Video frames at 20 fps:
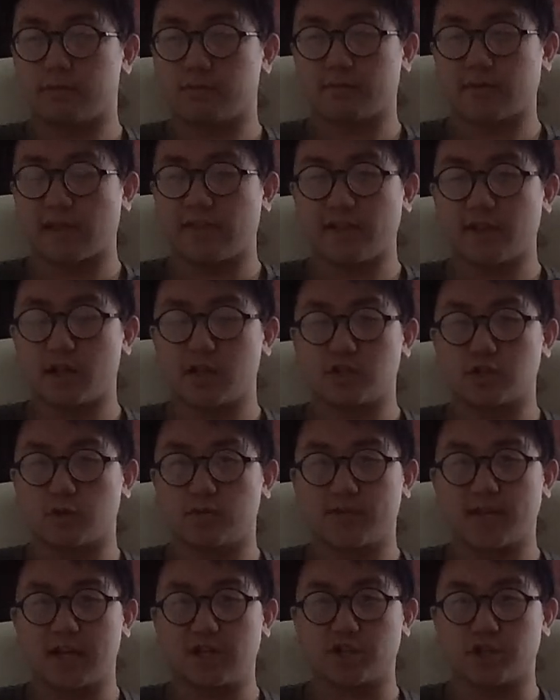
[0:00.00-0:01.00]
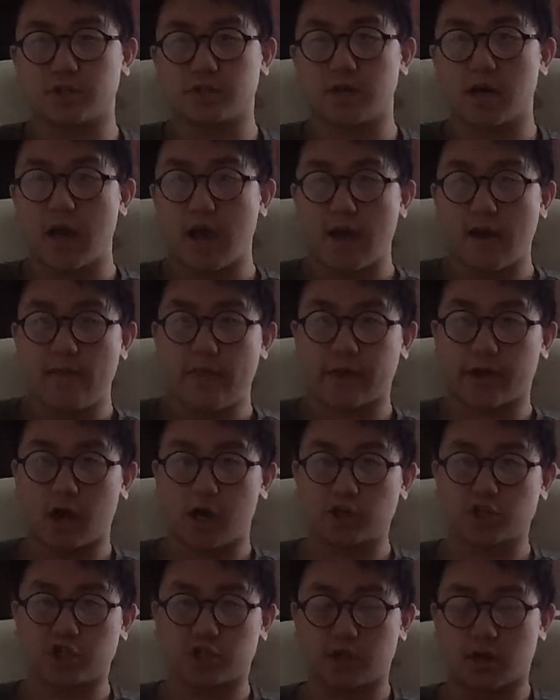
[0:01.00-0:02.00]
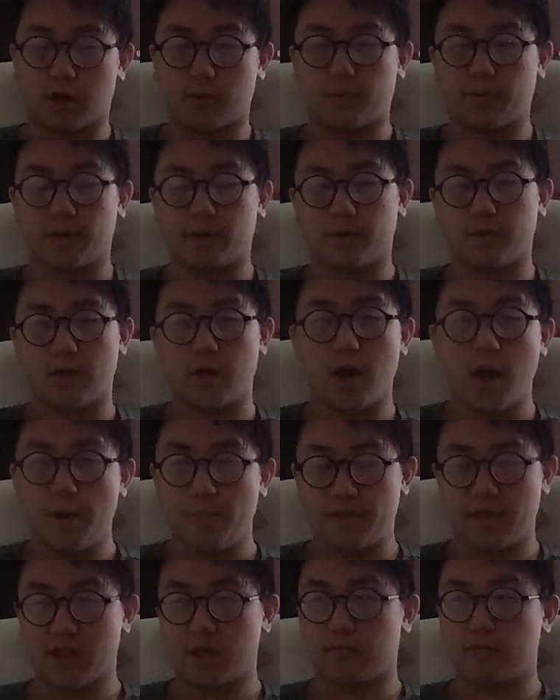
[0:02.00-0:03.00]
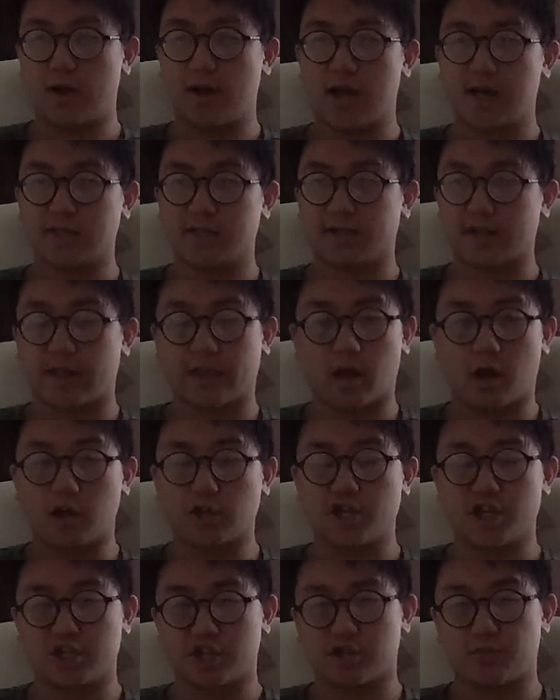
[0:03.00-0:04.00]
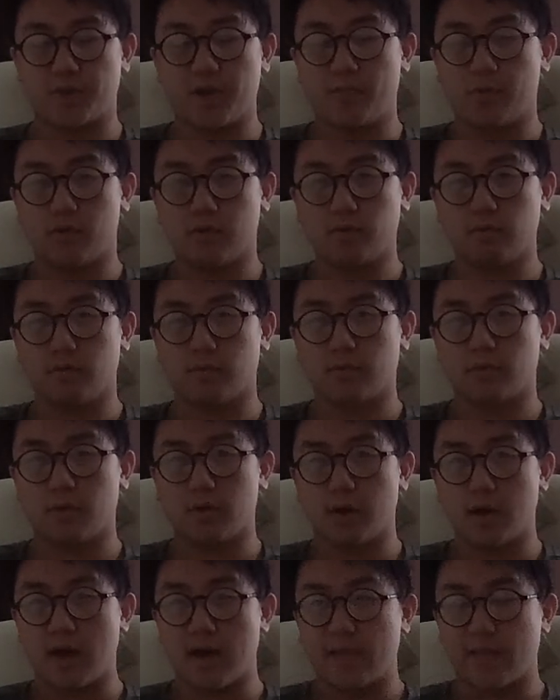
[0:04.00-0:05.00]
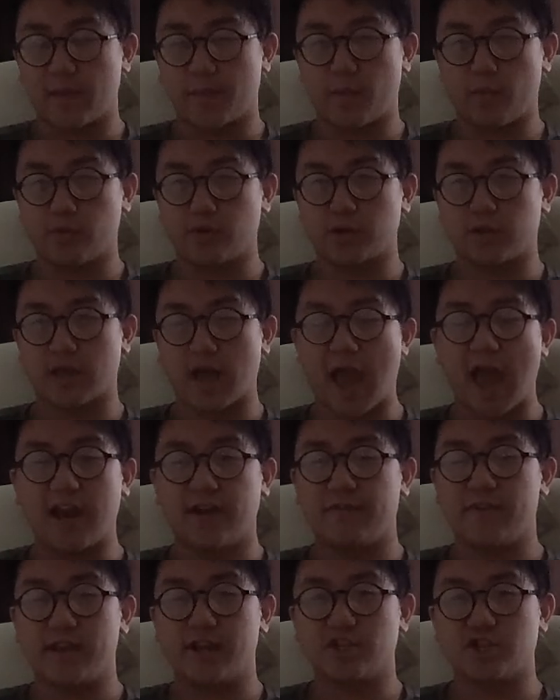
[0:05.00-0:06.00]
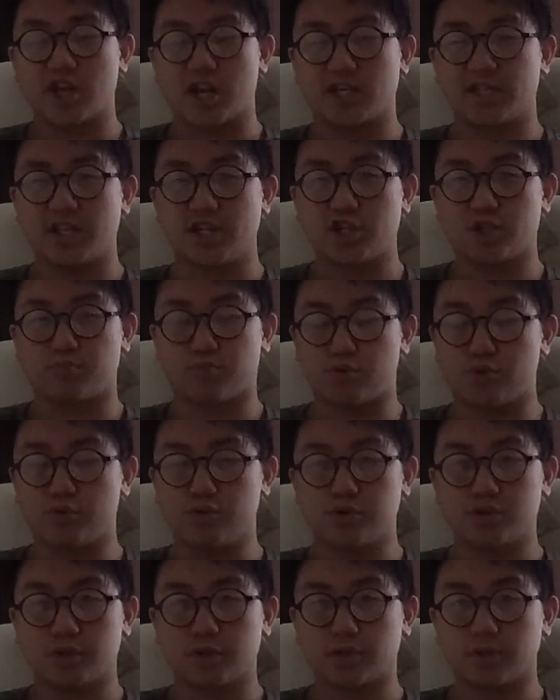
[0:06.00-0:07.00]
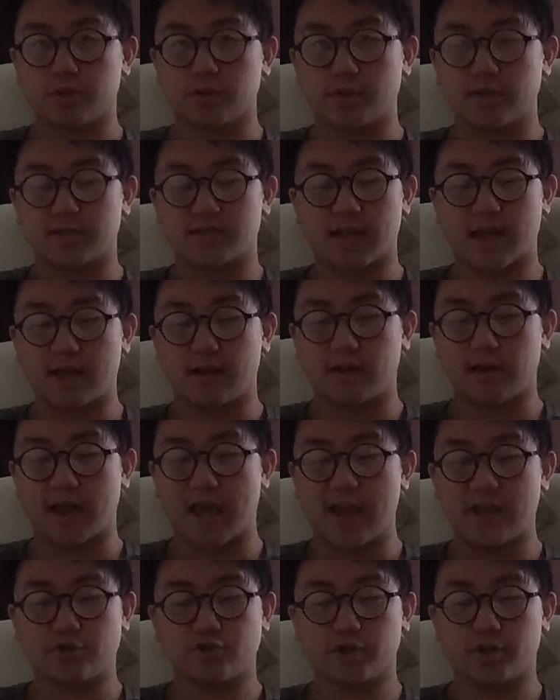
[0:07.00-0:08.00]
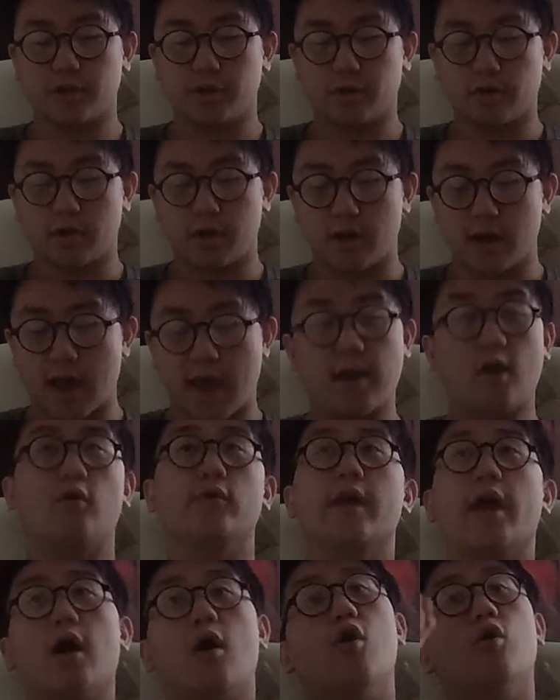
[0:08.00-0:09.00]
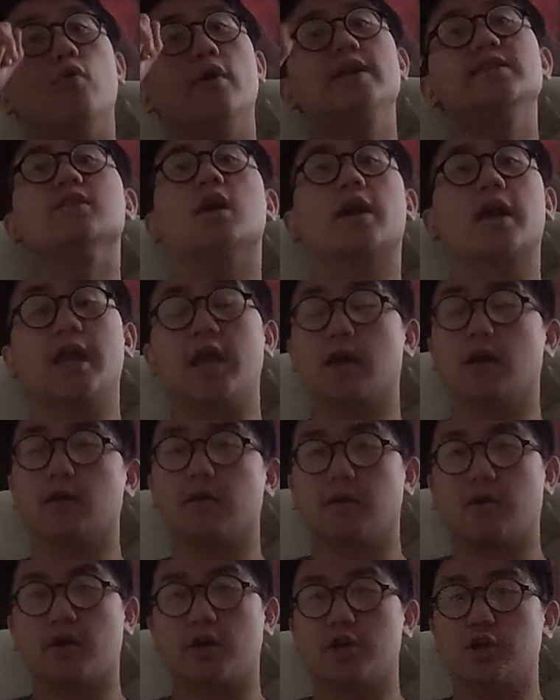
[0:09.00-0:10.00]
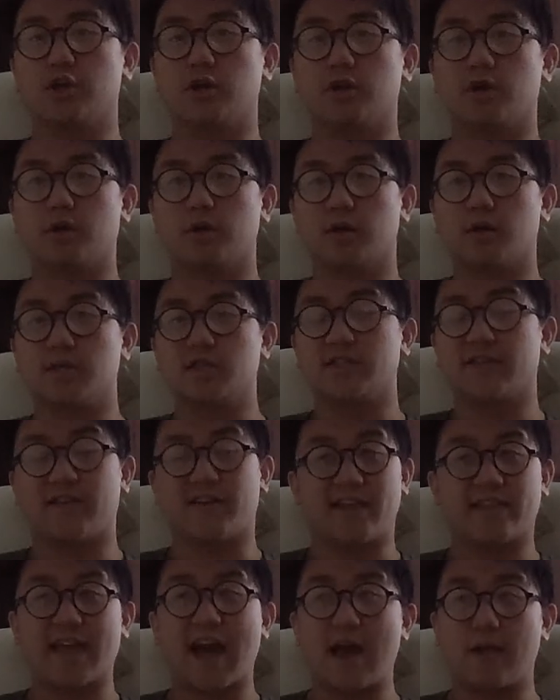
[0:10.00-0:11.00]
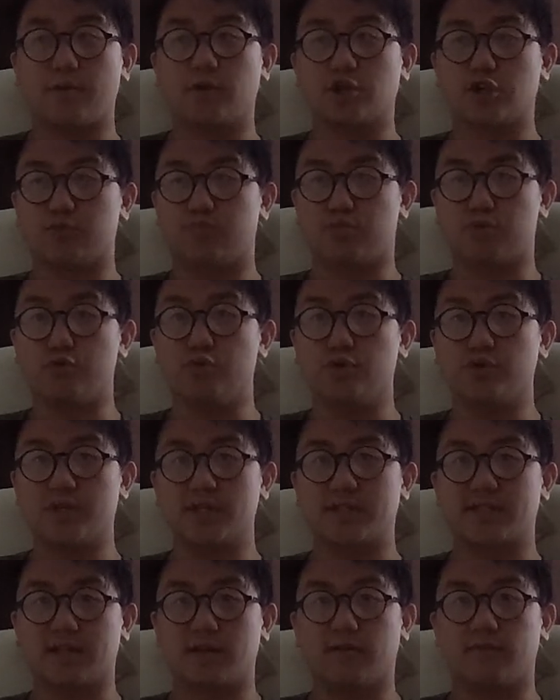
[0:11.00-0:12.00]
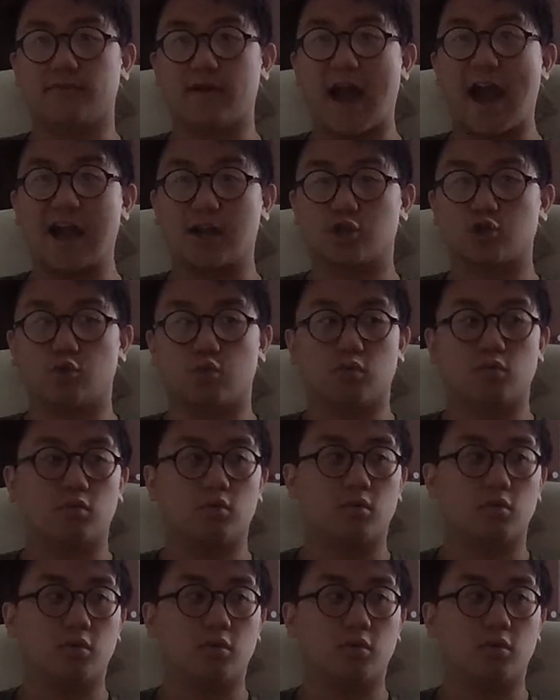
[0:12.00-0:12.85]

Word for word: they think they're so intelligent, they can't shut up. They're not realizing that they can't change other people. That people, their envy and jealousy just brews instead, and hatred. And oh yeah, oh he's lucky something like that just brews instead of actual